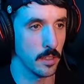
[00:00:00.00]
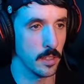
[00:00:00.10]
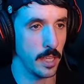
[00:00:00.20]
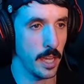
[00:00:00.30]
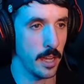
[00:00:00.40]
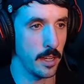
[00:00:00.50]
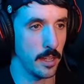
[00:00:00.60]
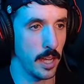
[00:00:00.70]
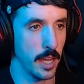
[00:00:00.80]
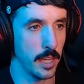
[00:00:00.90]

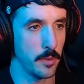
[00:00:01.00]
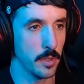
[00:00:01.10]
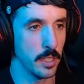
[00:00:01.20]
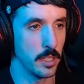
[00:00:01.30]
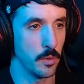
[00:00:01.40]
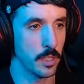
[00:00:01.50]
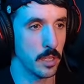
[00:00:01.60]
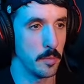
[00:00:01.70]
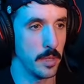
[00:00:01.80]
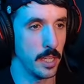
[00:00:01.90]
Yeah, I really don't want to
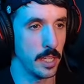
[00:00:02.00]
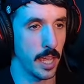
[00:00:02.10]
commit any